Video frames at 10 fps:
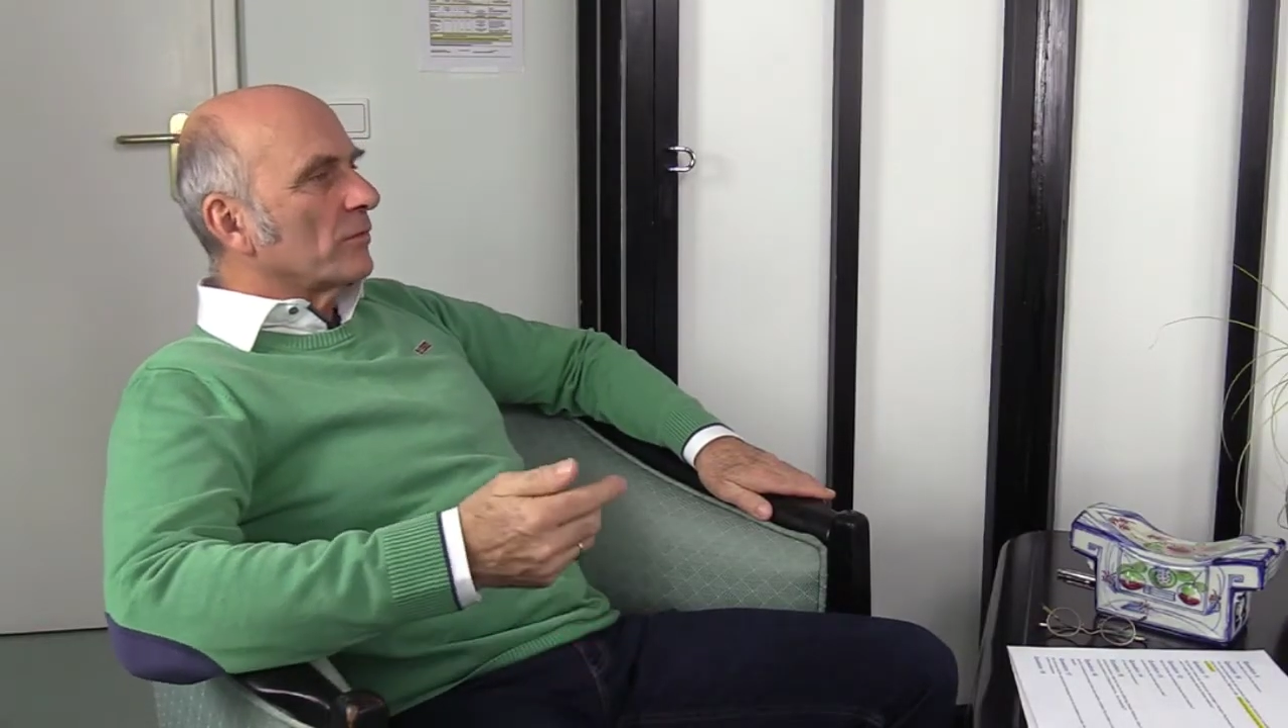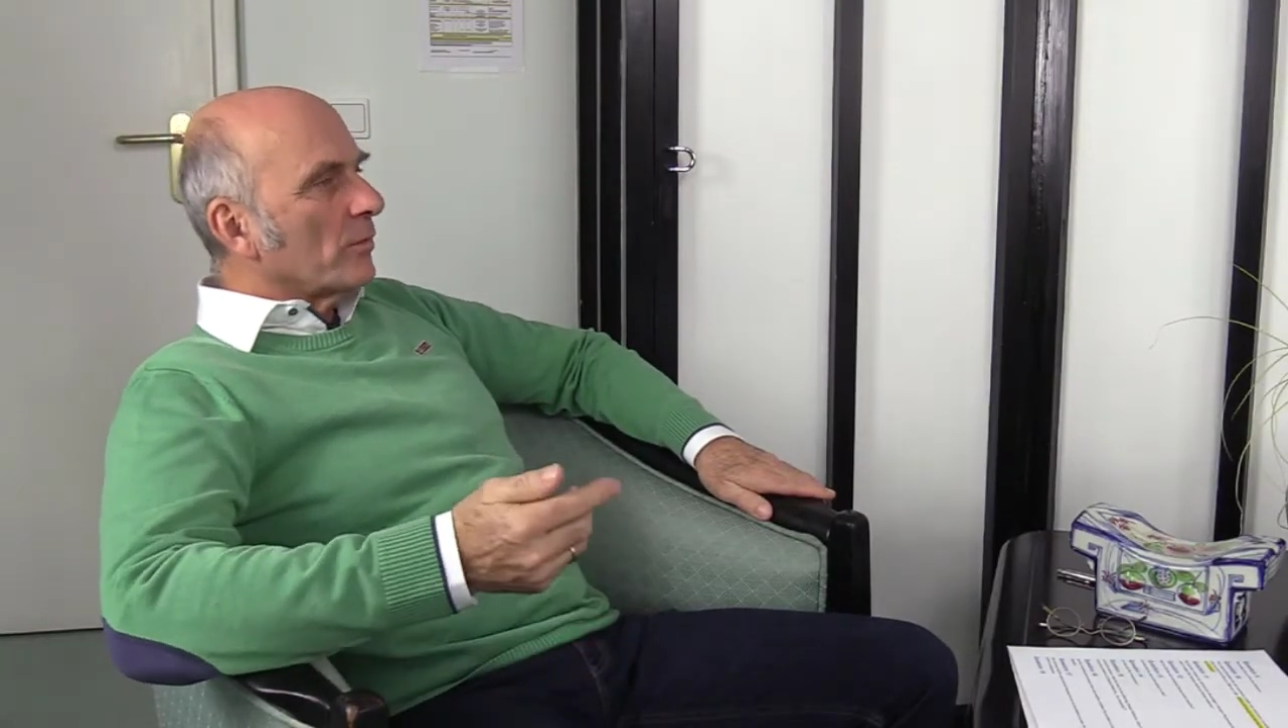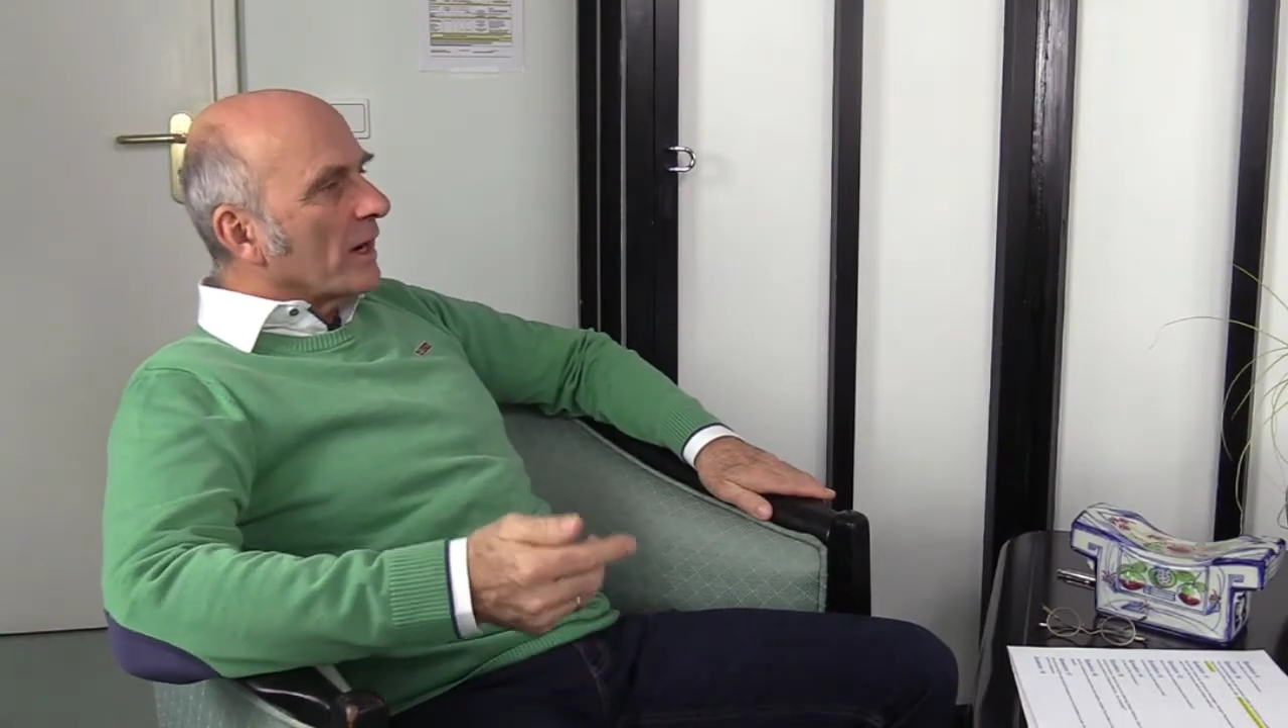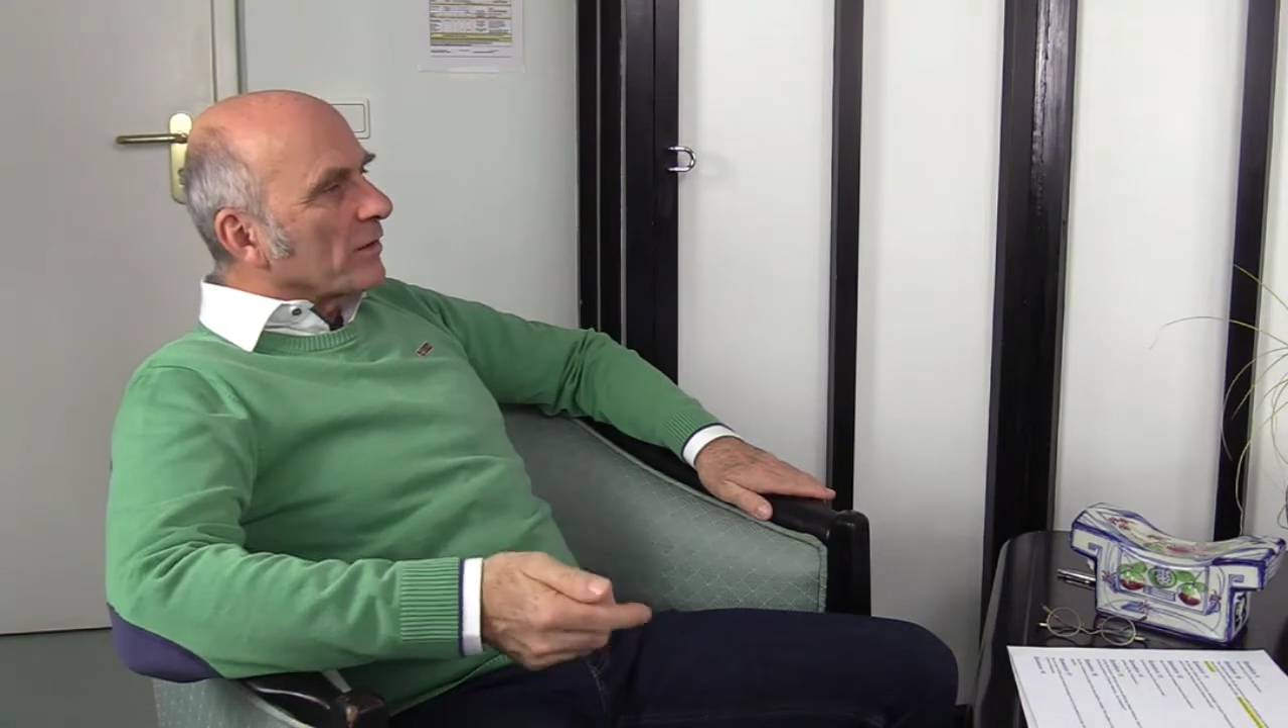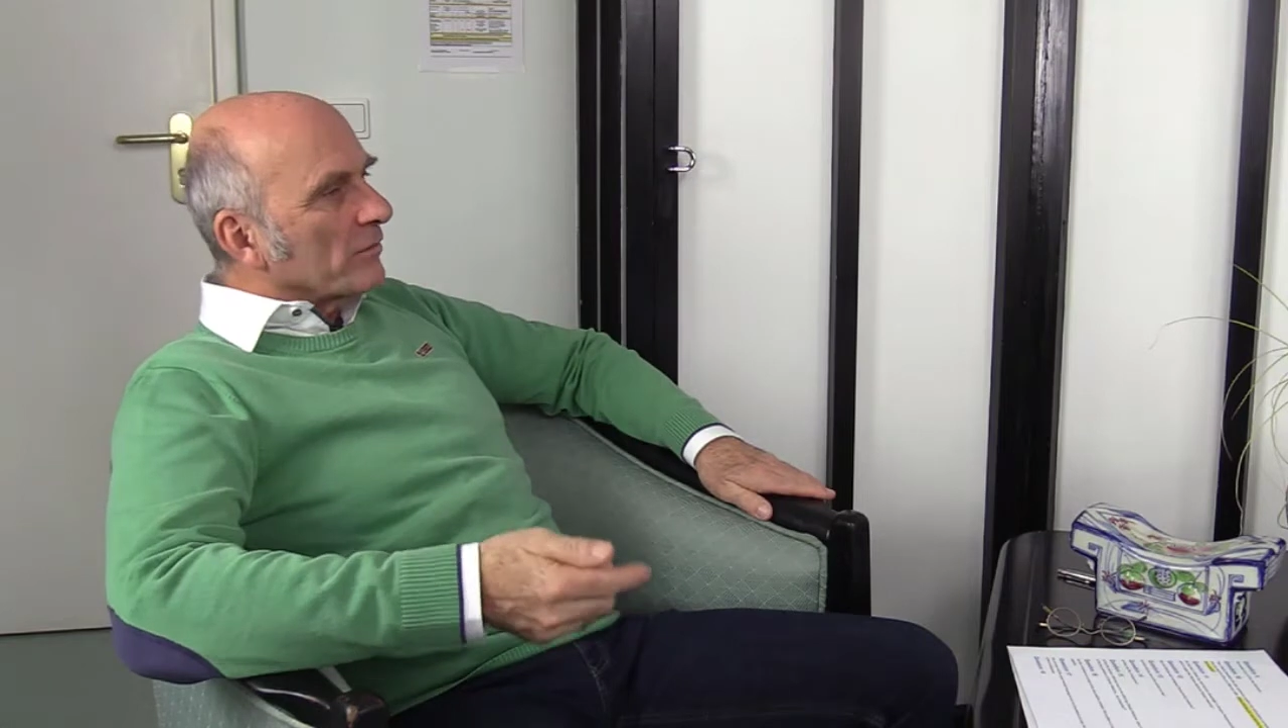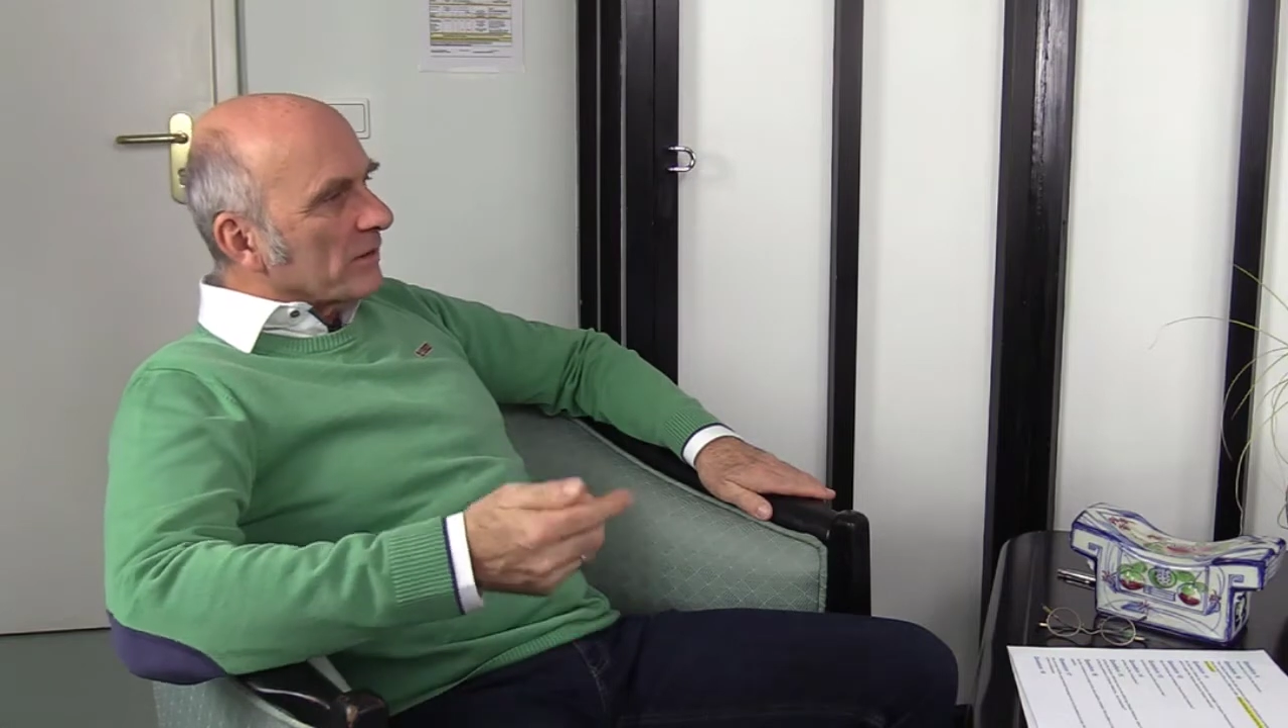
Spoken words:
one of